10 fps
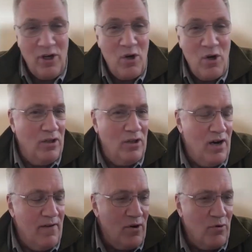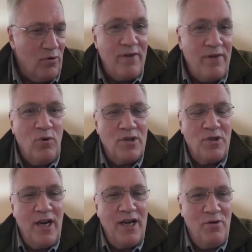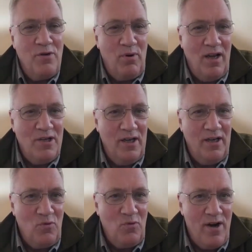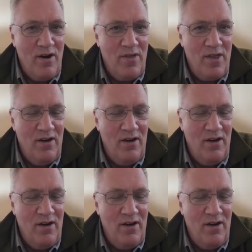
very well governed reforestation projects where